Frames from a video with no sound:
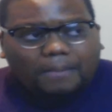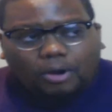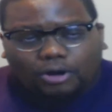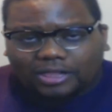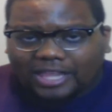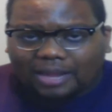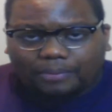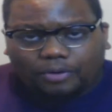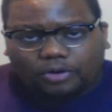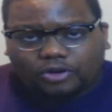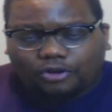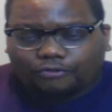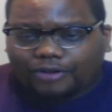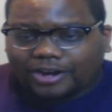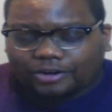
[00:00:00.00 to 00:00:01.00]
Mo Claiborne
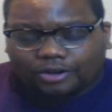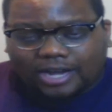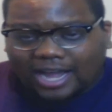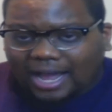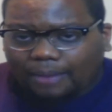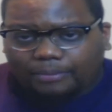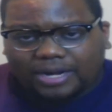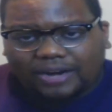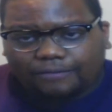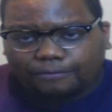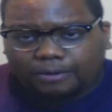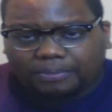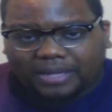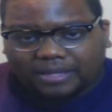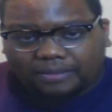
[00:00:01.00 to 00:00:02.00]
or Randall Cobb whenever
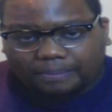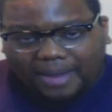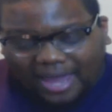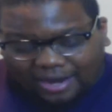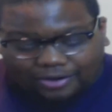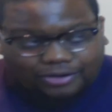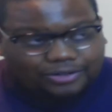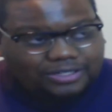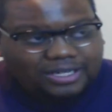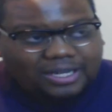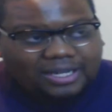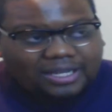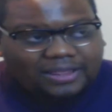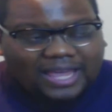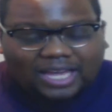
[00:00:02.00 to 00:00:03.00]
we play the Packers.
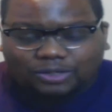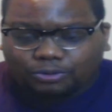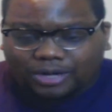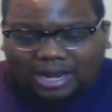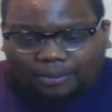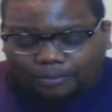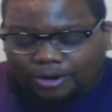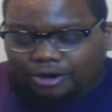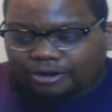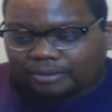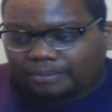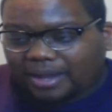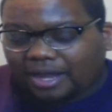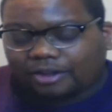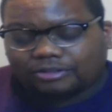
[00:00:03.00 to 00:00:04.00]
That's what I'm worried
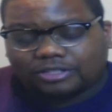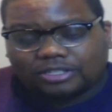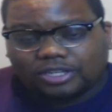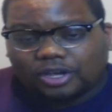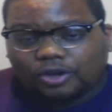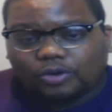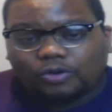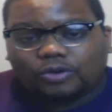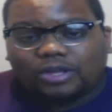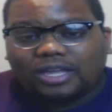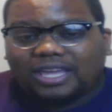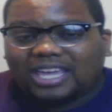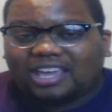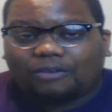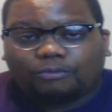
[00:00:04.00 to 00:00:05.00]
about. So
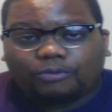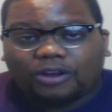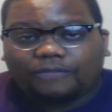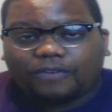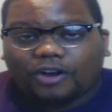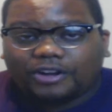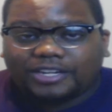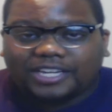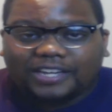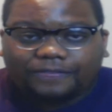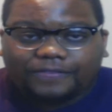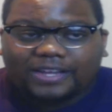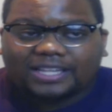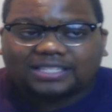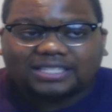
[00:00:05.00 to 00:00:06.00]
if our
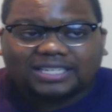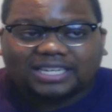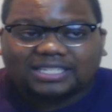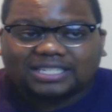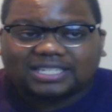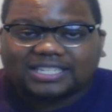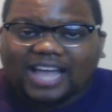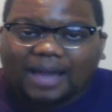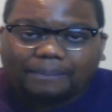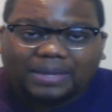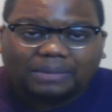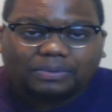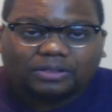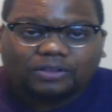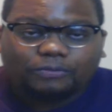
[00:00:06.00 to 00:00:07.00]
defense can stop
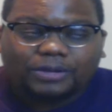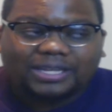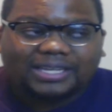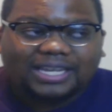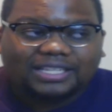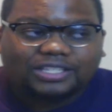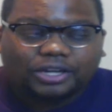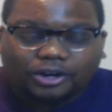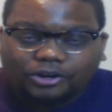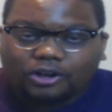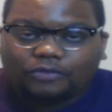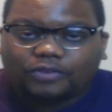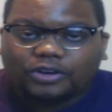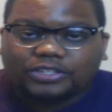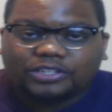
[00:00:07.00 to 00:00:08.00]
people, if we can get
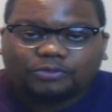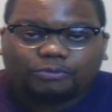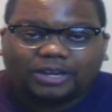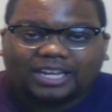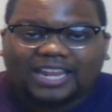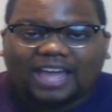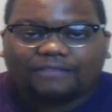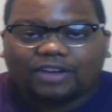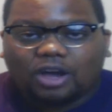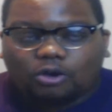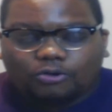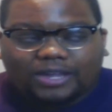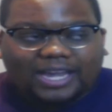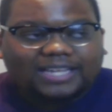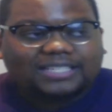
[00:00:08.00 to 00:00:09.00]
turnovers, if we can have an
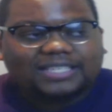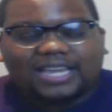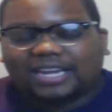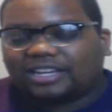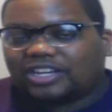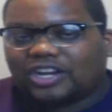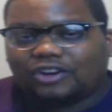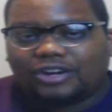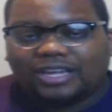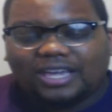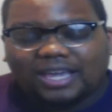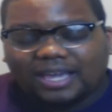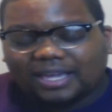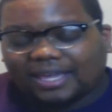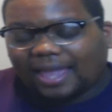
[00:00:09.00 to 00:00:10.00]
okay secondary,
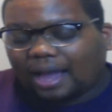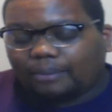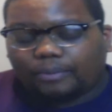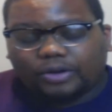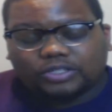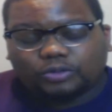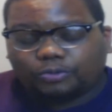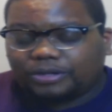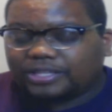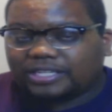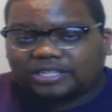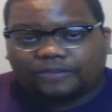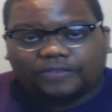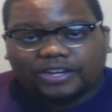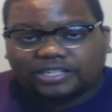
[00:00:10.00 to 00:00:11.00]
Cowboys will win
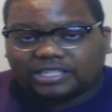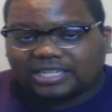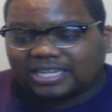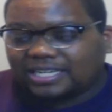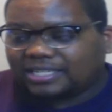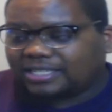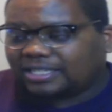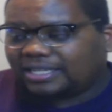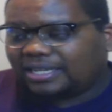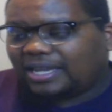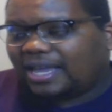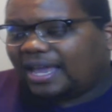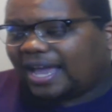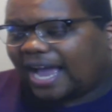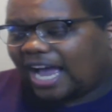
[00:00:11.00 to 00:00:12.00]
this division easily.
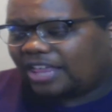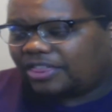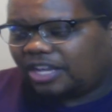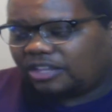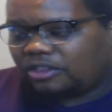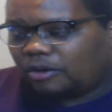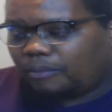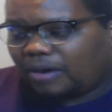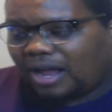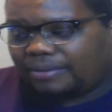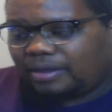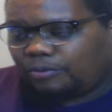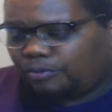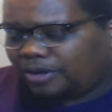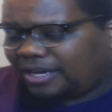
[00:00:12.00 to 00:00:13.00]
I think they'll
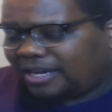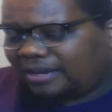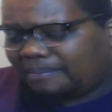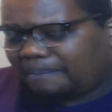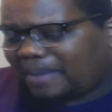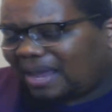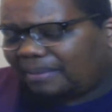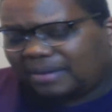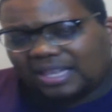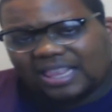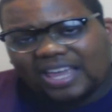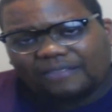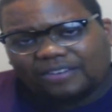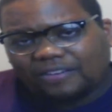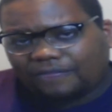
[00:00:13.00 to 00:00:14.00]
probably win it maybe
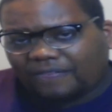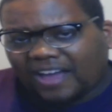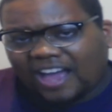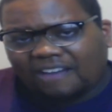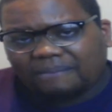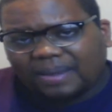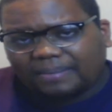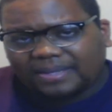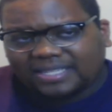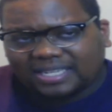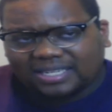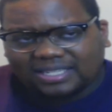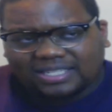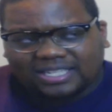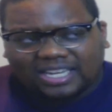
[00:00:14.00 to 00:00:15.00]
11-5, maybe
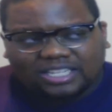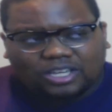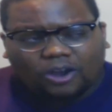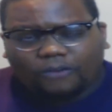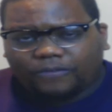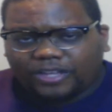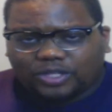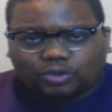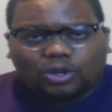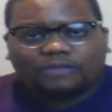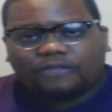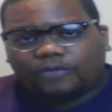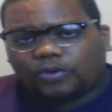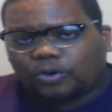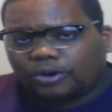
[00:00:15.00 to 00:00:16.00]
10-6, hopefully
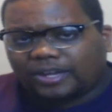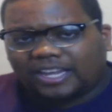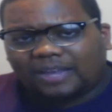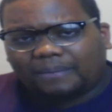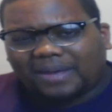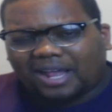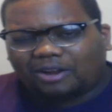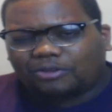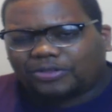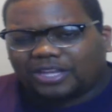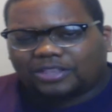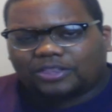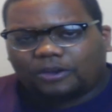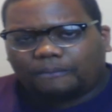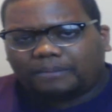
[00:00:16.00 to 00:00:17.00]
12-4 again, but I don't
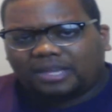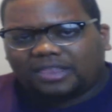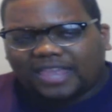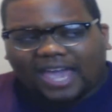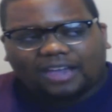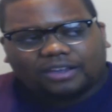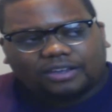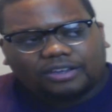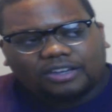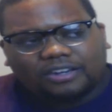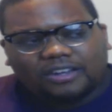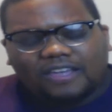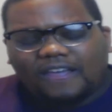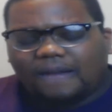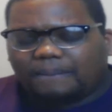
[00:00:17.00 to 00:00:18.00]
think they'll be that
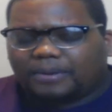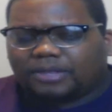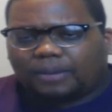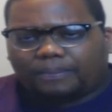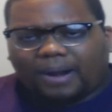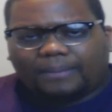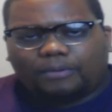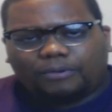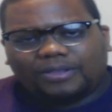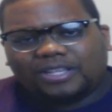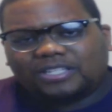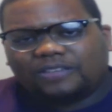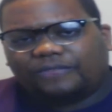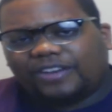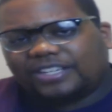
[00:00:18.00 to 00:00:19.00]
good. But they'll probably win
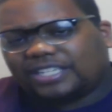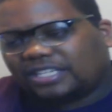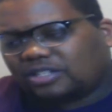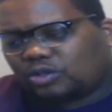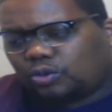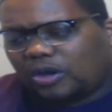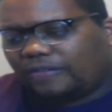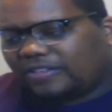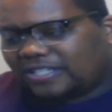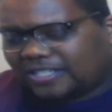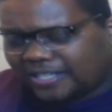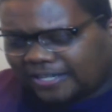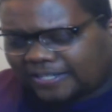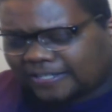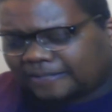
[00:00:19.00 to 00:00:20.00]
this division as a
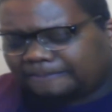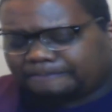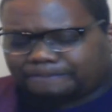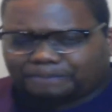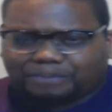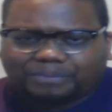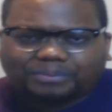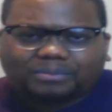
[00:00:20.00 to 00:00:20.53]
12-6.